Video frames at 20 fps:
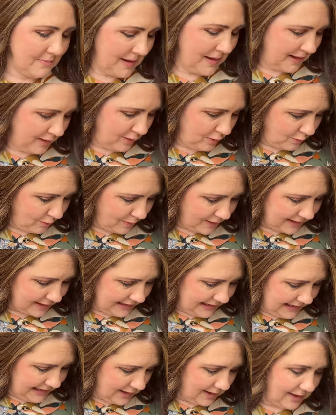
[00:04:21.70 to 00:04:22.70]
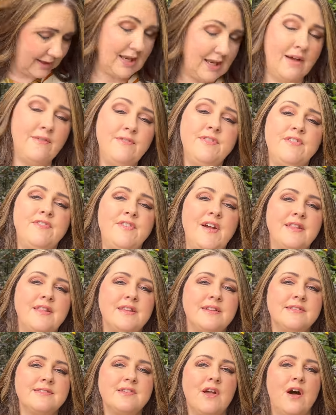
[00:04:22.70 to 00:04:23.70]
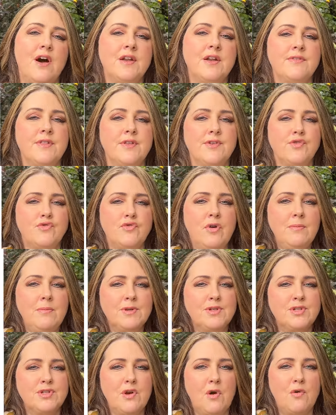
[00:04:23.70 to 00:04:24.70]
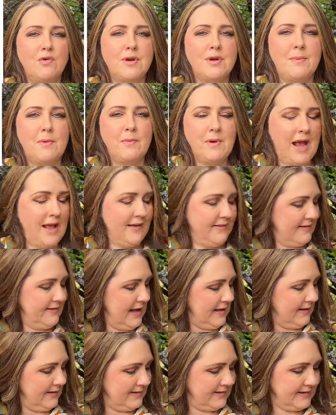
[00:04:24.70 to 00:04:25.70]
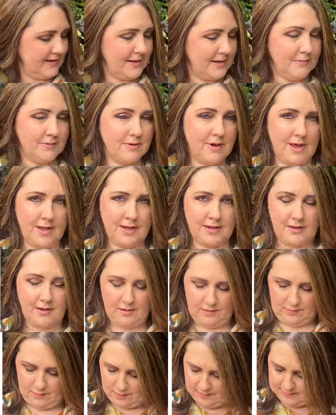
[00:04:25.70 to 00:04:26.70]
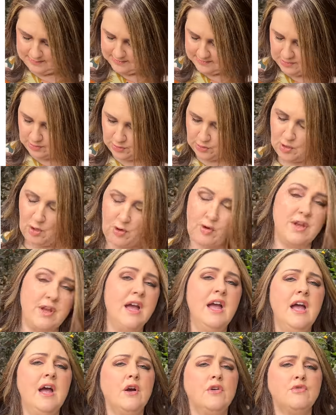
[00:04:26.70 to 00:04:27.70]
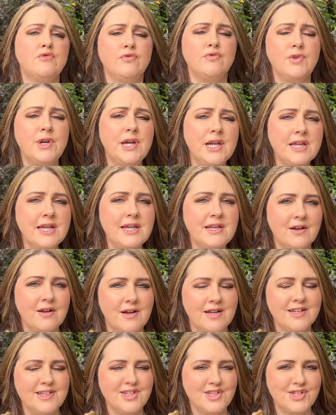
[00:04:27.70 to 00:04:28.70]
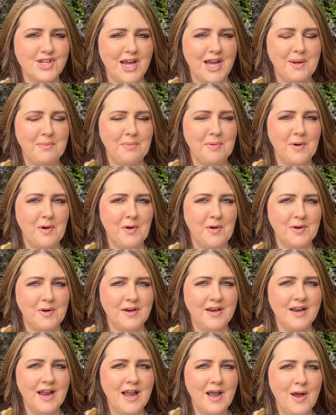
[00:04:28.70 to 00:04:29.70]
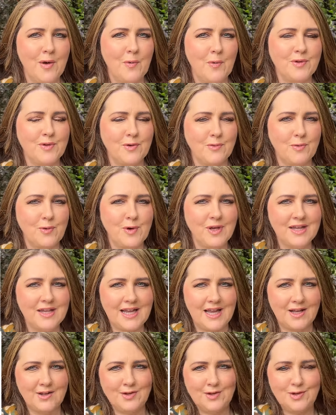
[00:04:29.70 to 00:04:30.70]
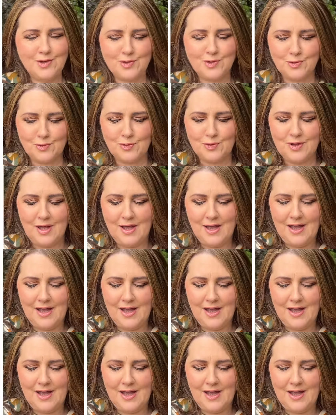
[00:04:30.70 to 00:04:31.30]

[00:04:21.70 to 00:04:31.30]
pattern already. I love the fact that it's kind of the drop shoulder, but it has that seam line across the yoke. A really nice shape on with a really unusual